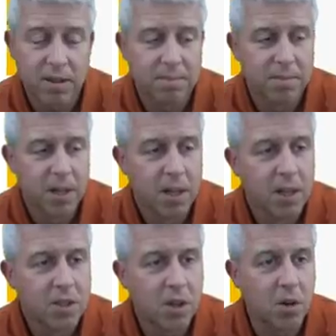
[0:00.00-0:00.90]
Right?
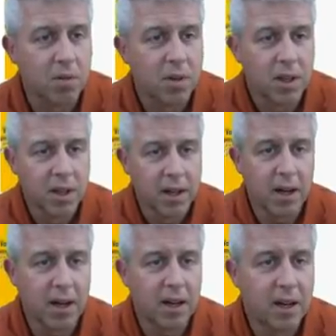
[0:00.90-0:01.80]
So
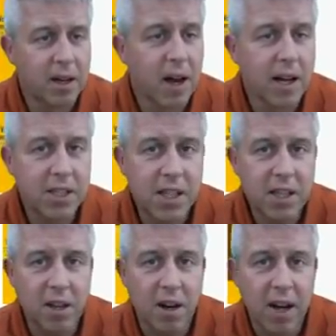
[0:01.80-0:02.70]

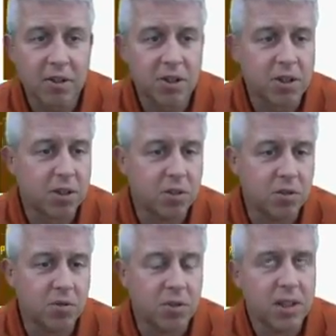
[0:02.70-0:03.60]
iSeek allows you
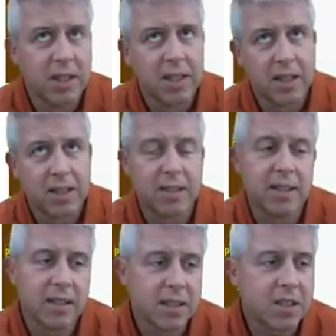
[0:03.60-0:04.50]
to
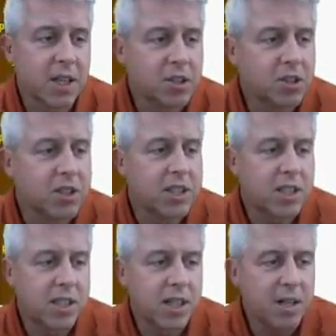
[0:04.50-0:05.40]

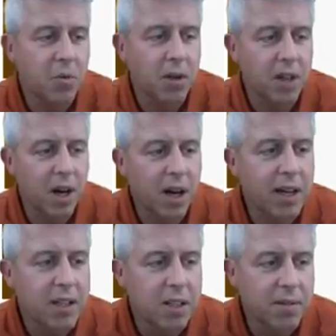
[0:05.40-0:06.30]
essentially see what
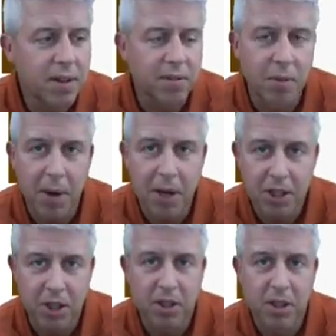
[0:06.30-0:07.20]
kinds of
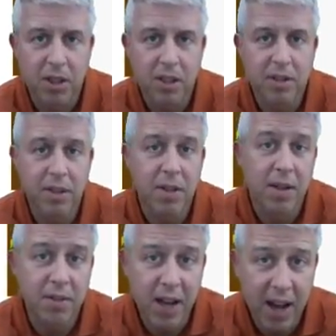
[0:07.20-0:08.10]
information
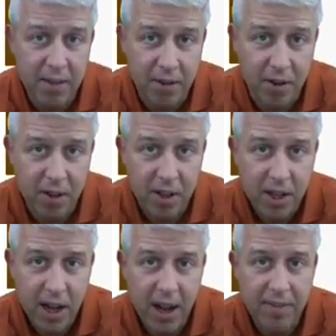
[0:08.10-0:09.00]
that they've gathered,
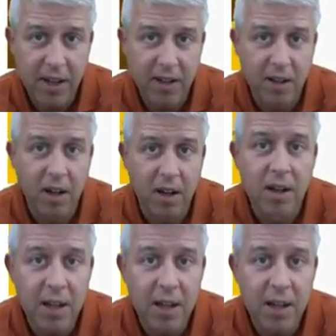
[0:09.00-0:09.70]
and then